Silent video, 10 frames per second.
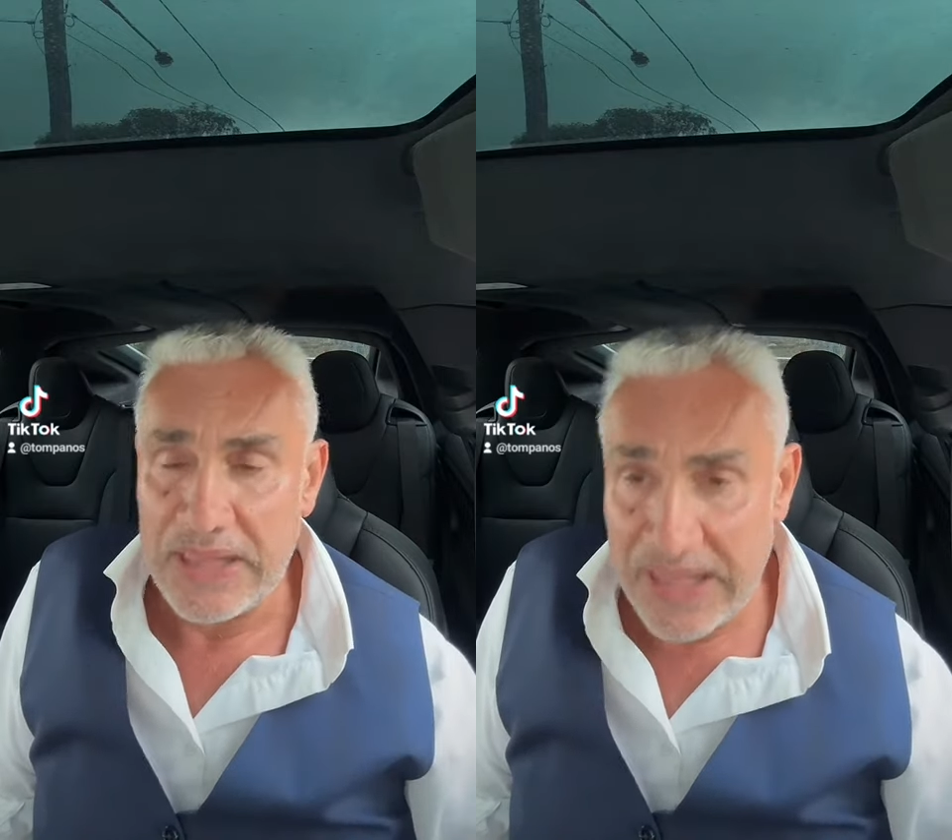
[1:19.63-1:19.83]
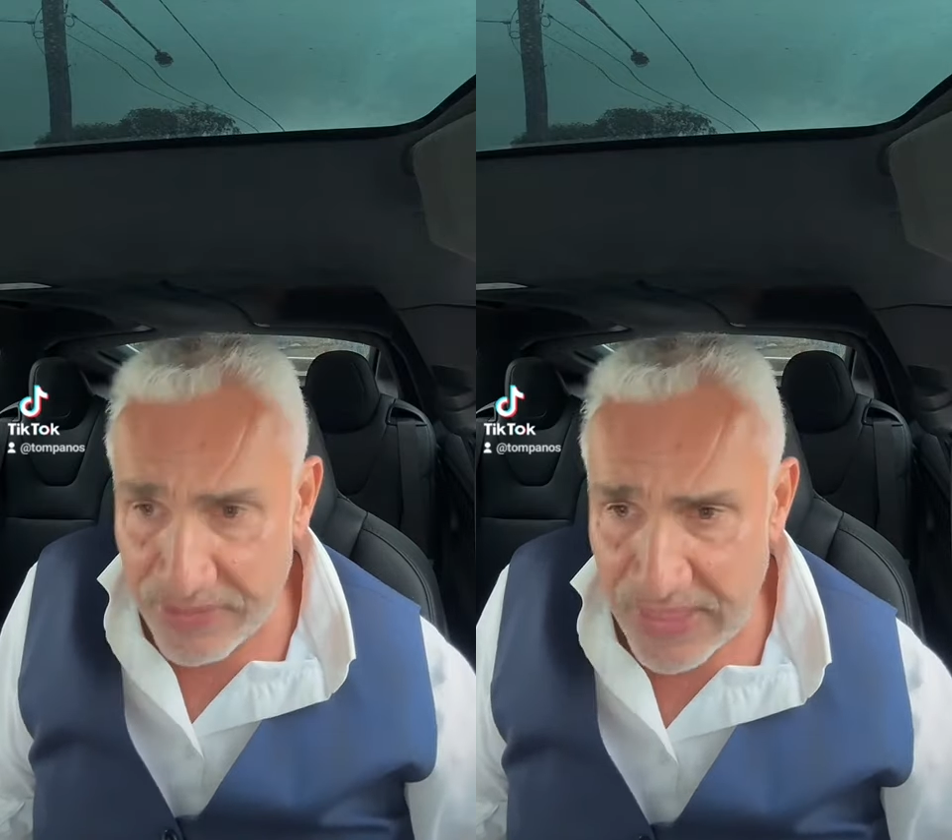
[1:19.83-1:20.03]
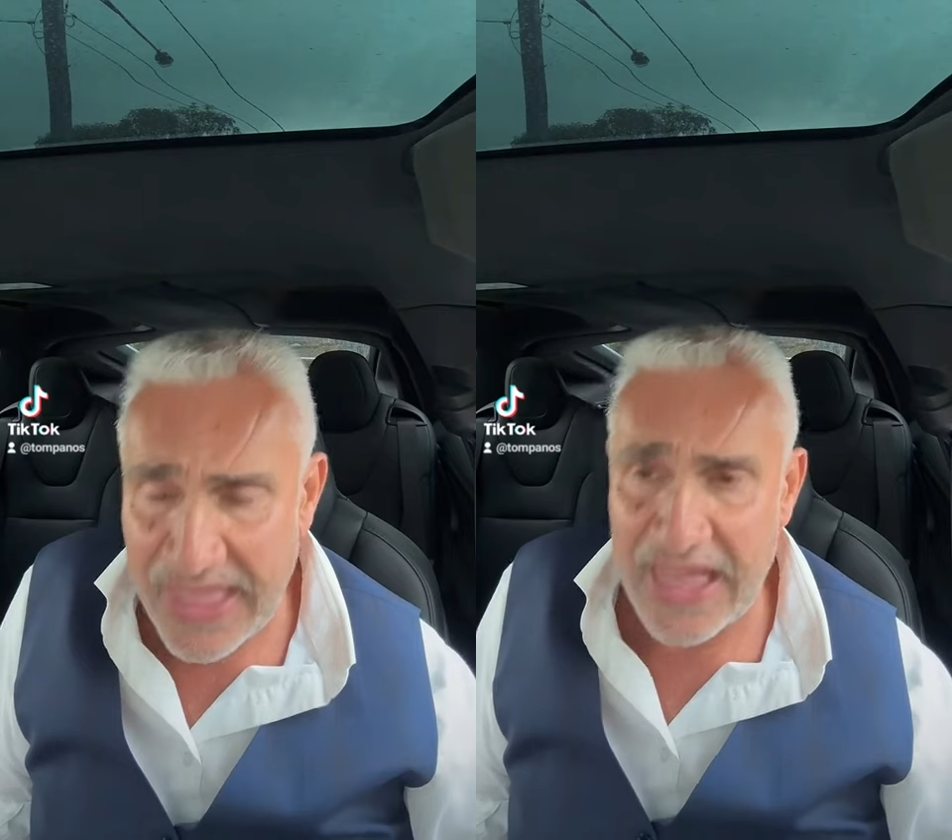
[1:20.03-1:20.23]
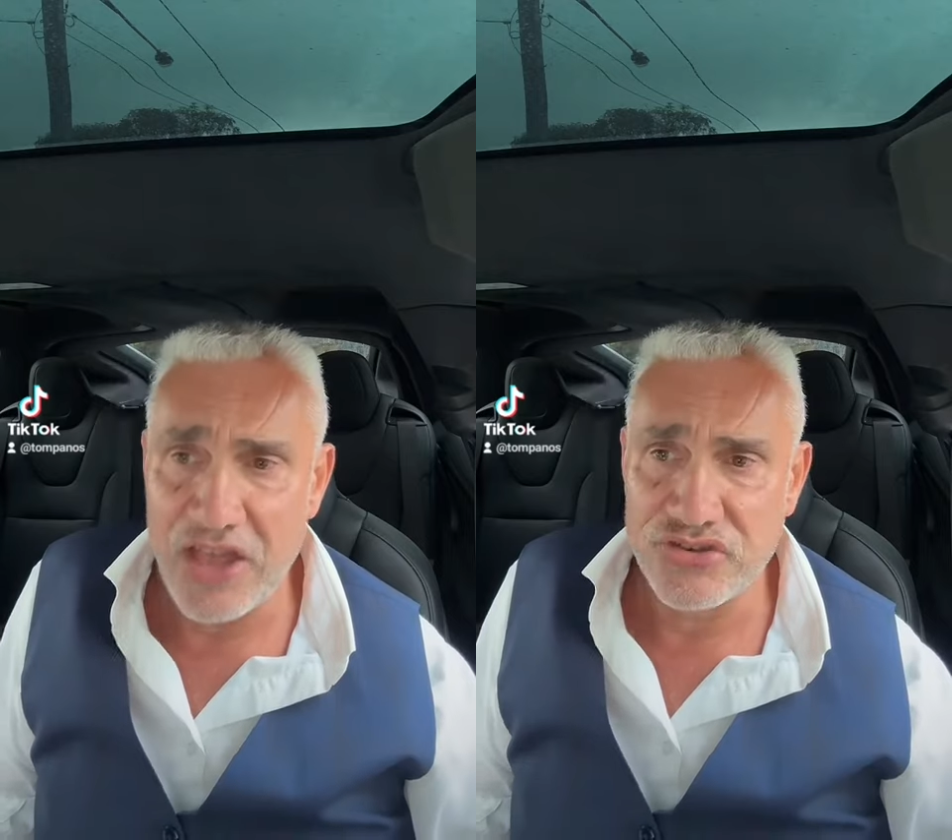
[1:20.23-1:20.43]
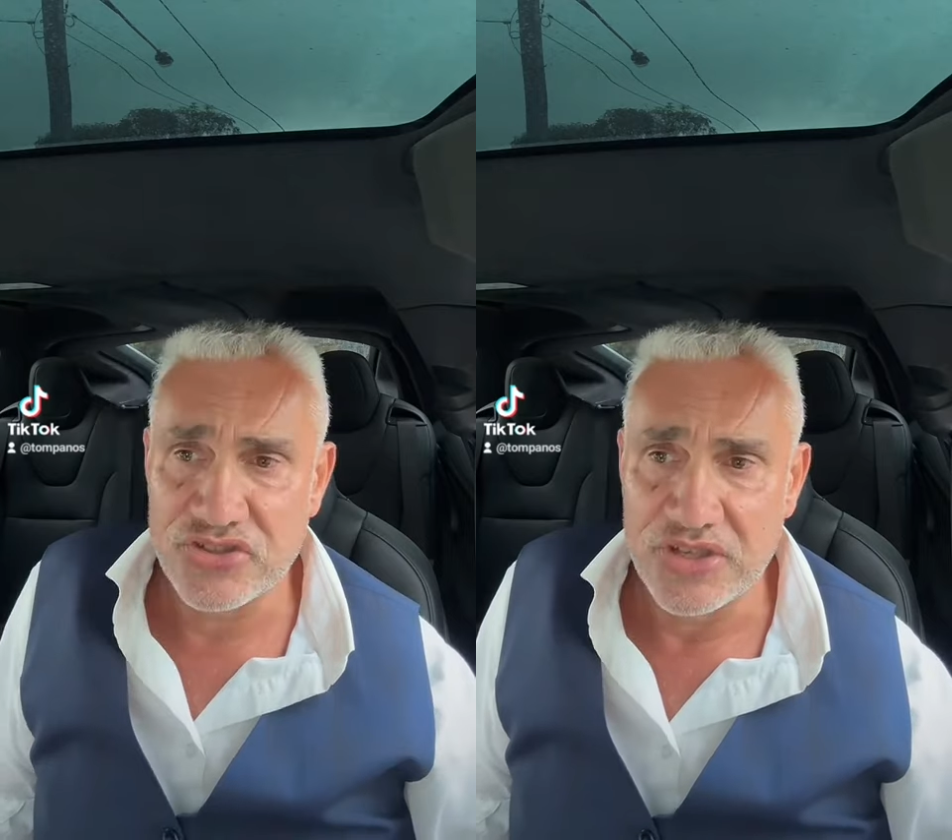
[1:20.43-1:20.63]
in the
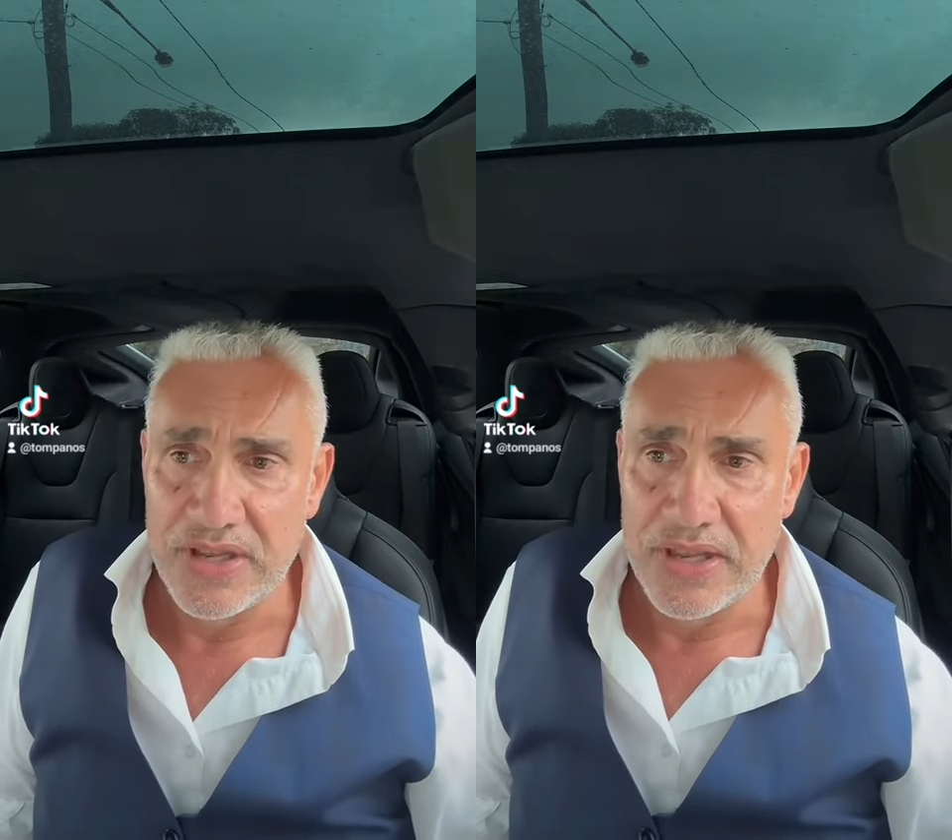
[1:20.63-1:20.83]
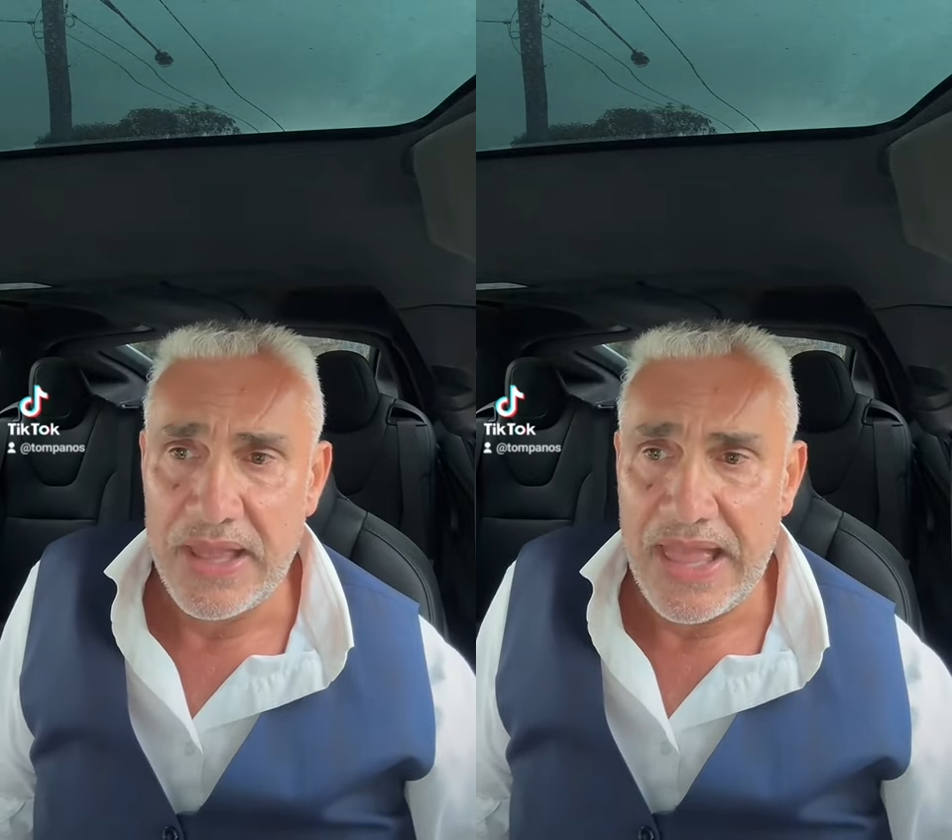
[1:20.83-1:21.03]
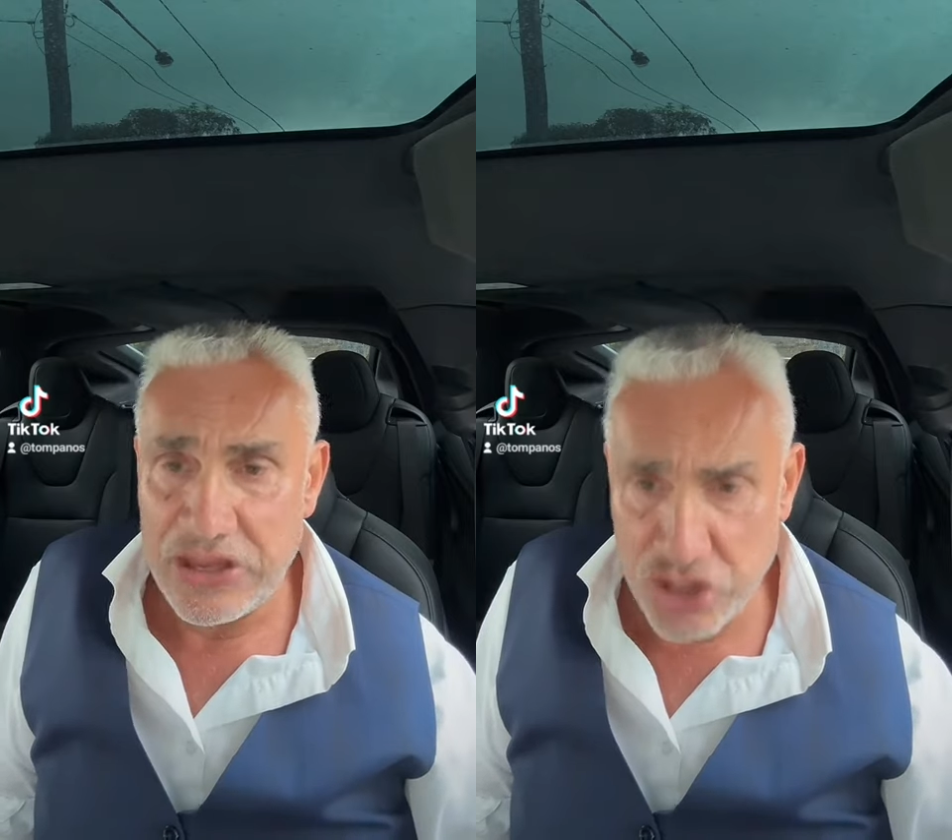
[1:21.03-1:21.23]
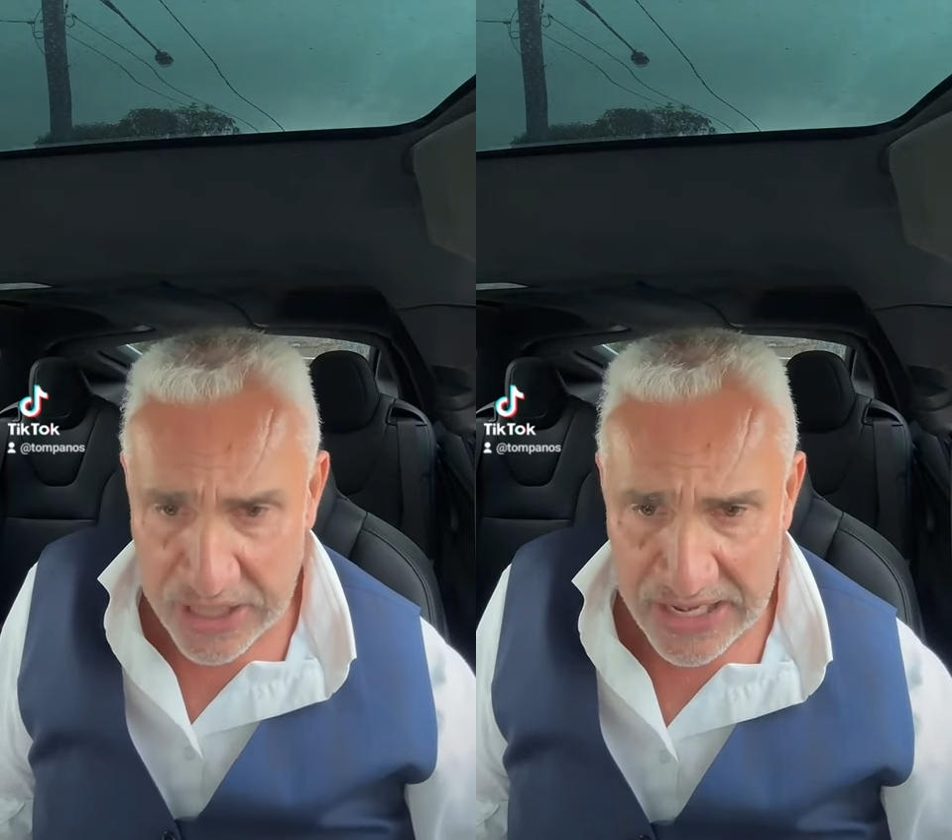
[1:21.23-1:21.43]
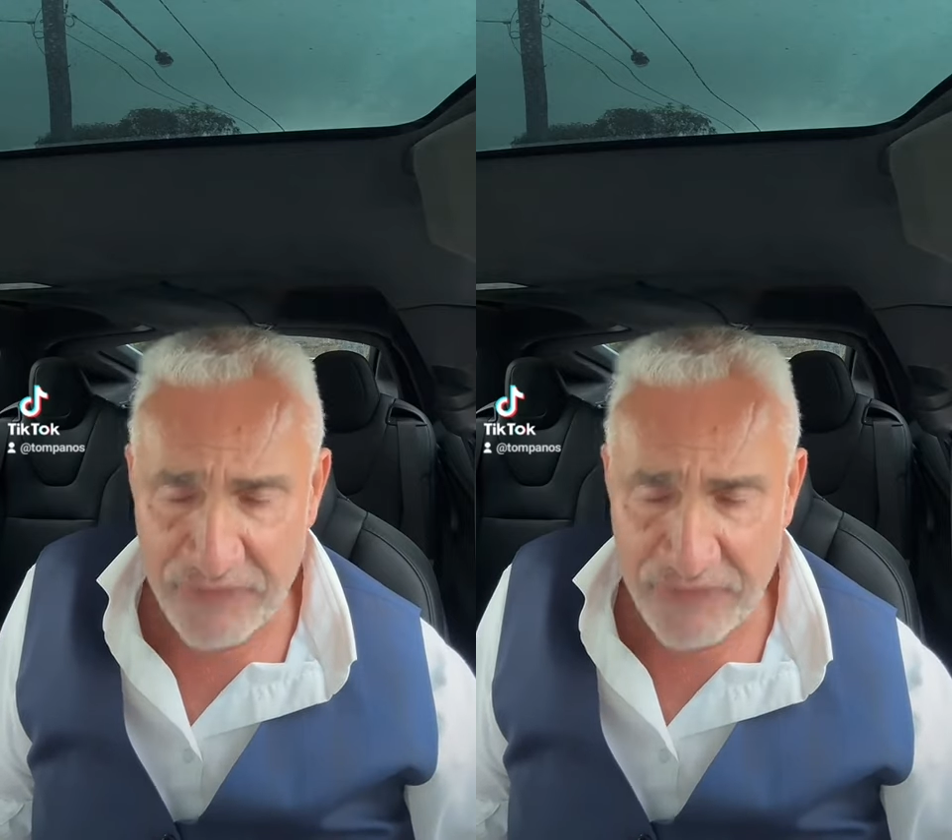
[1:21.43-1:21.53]
house and you can